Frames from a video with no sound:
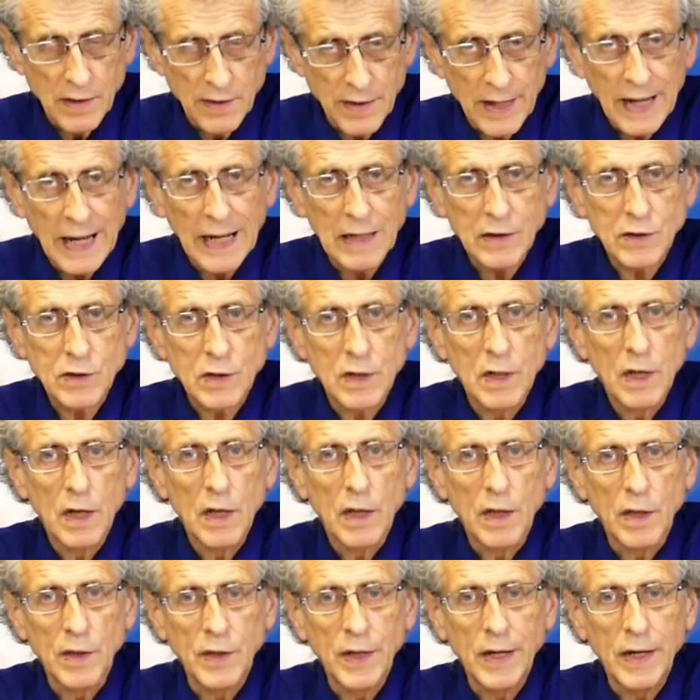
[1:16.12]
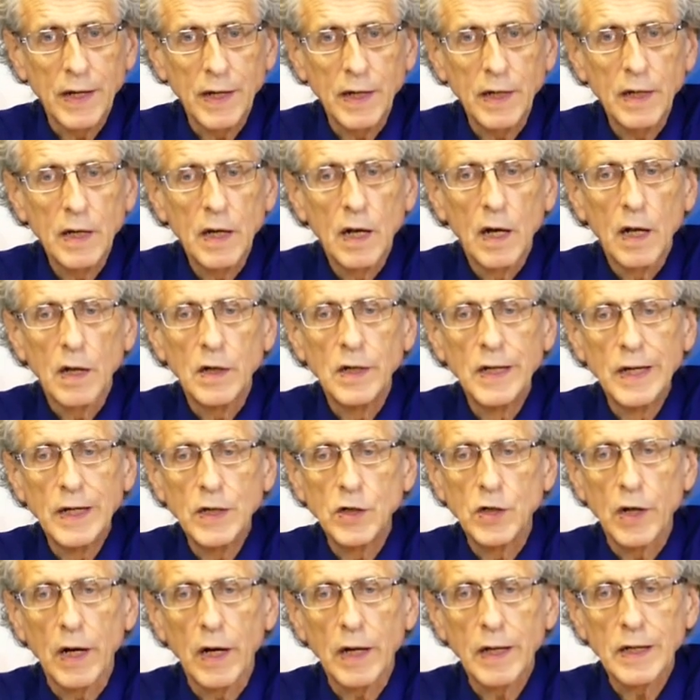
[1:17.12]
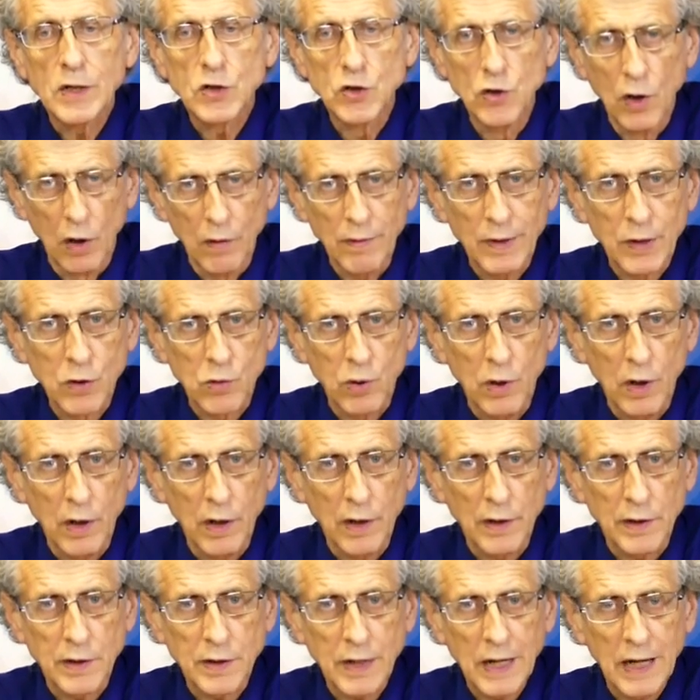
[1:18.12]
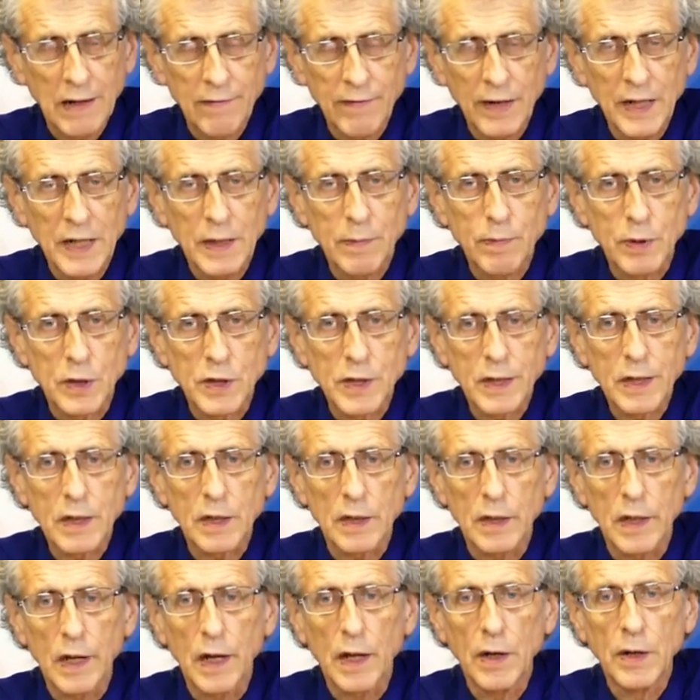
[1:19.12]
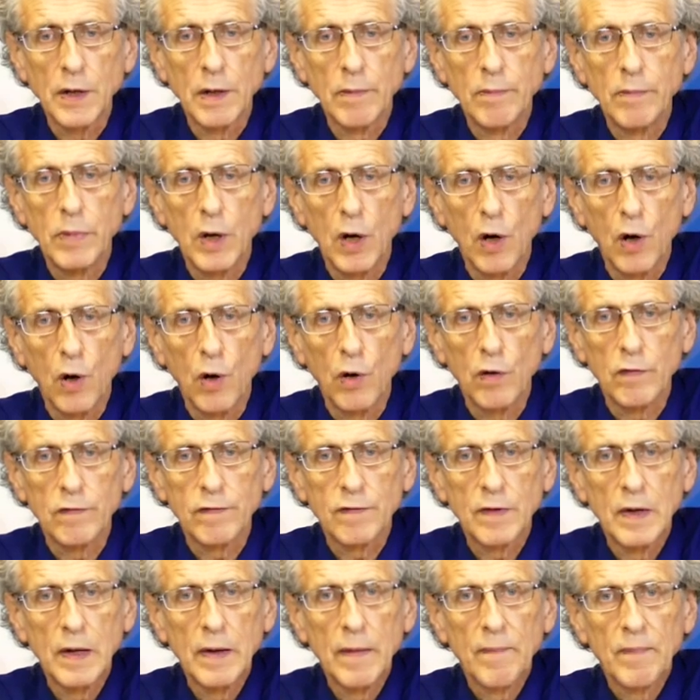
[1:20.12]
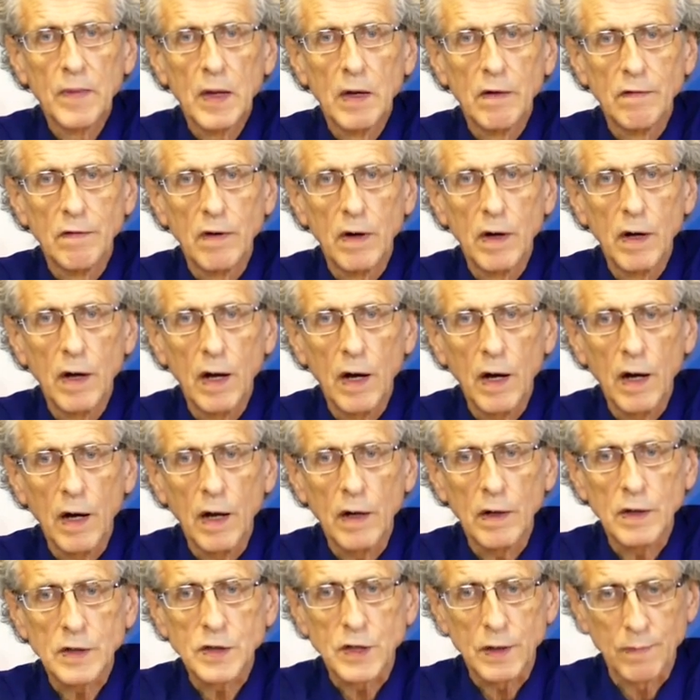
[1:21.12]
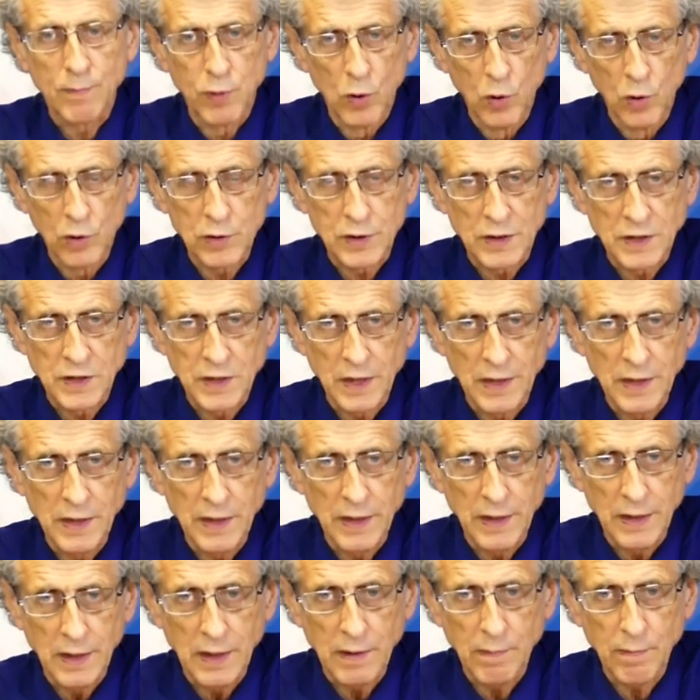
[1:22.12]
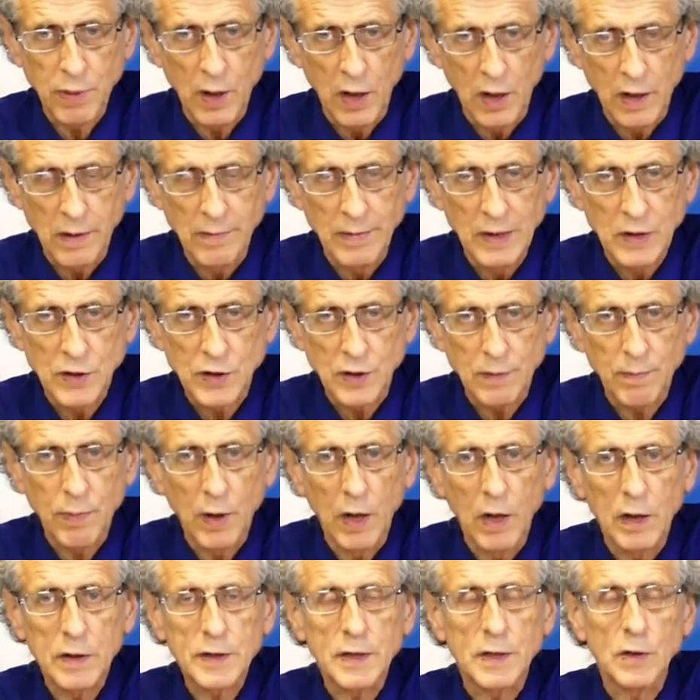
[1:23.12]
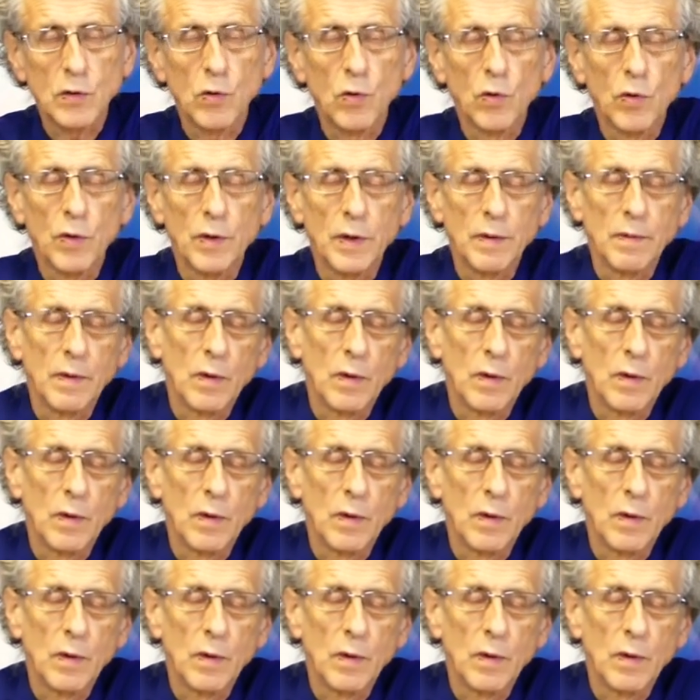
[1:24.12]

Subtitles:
that the leader is not required to have any particular number of supporters in the parliamentary party or